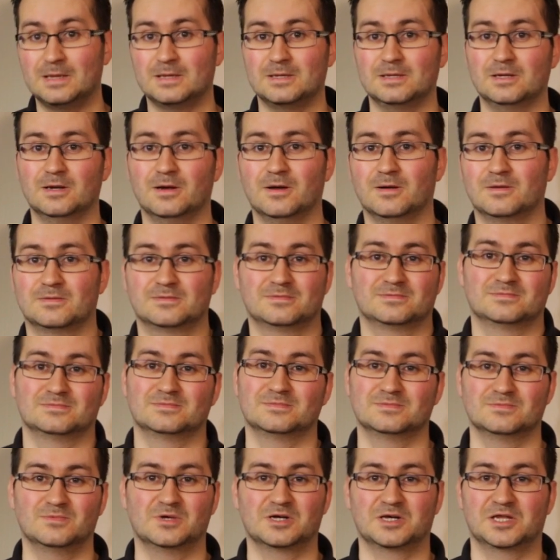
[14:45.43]
you know,
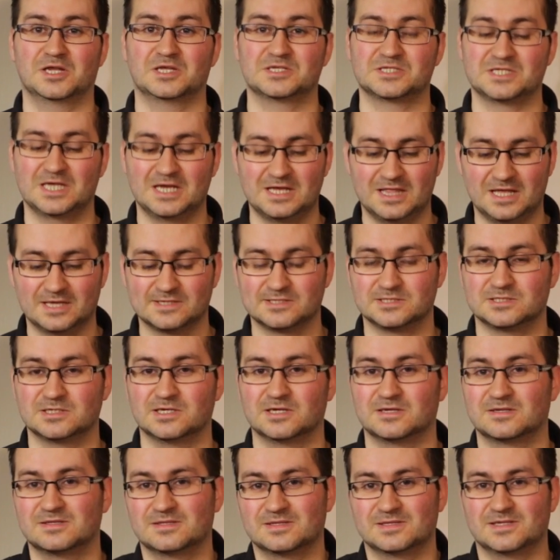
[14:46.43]
what can I say, that's
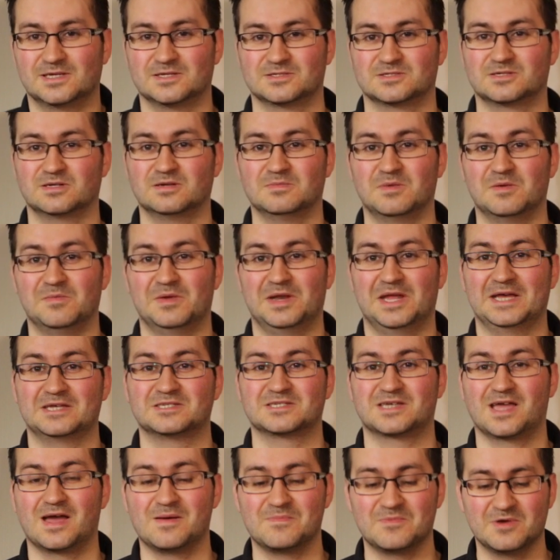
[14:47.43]
going to be my
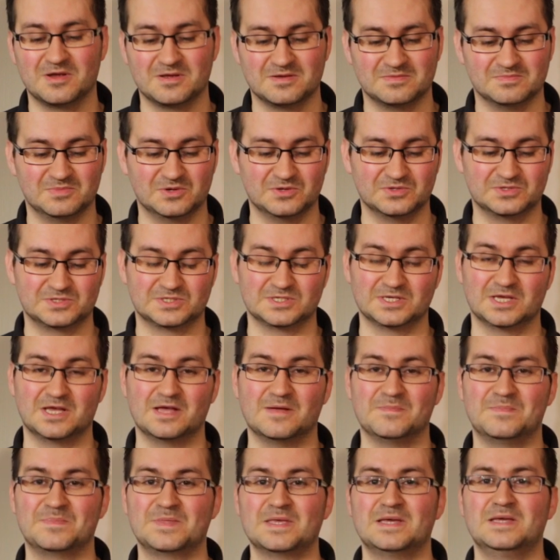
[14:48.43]
next camera, but
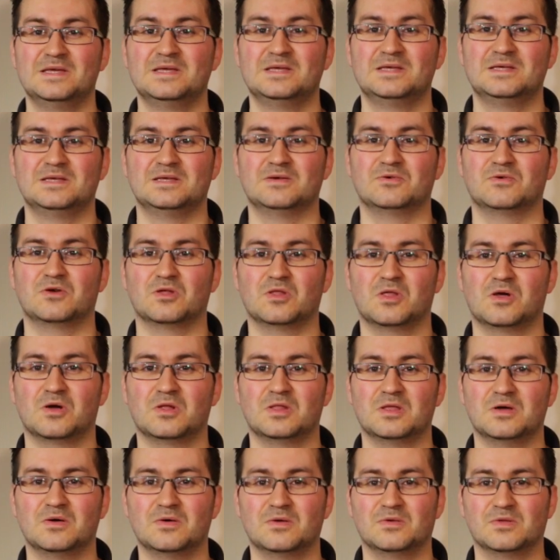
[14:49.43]
we're a
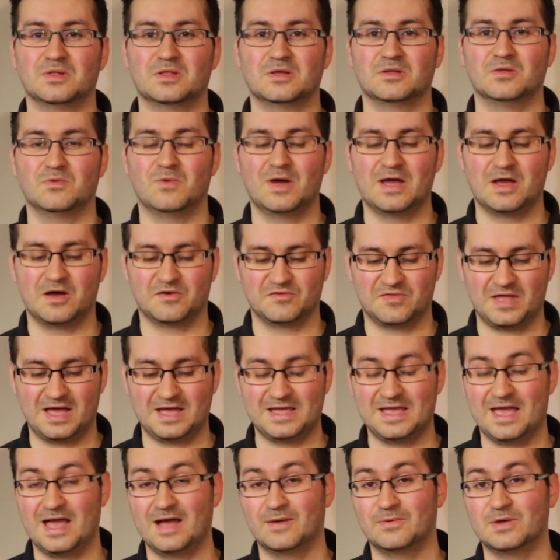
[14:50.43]
long little way off
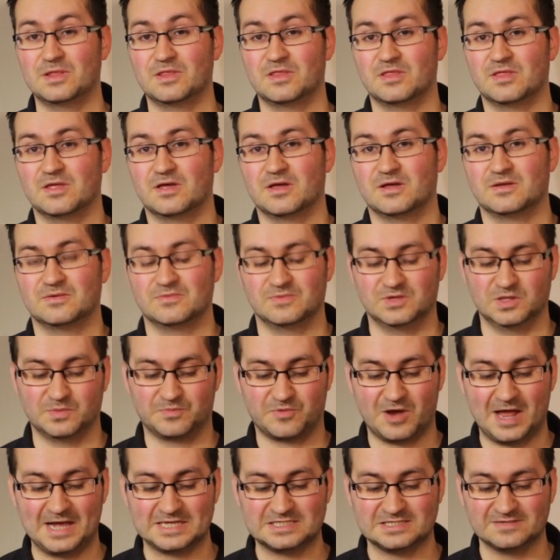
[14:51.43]
that yet with the
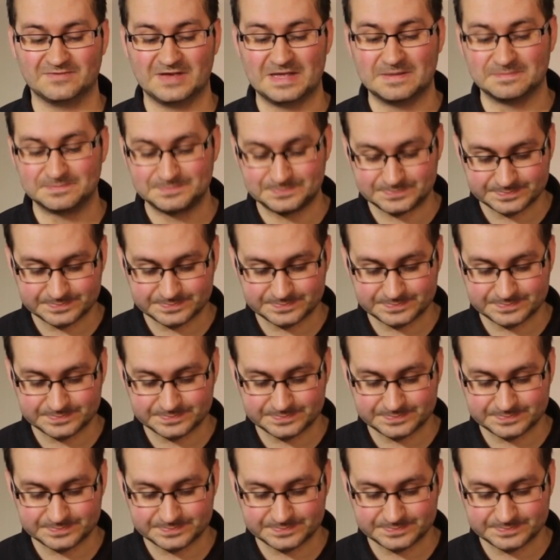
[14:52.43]
price of it.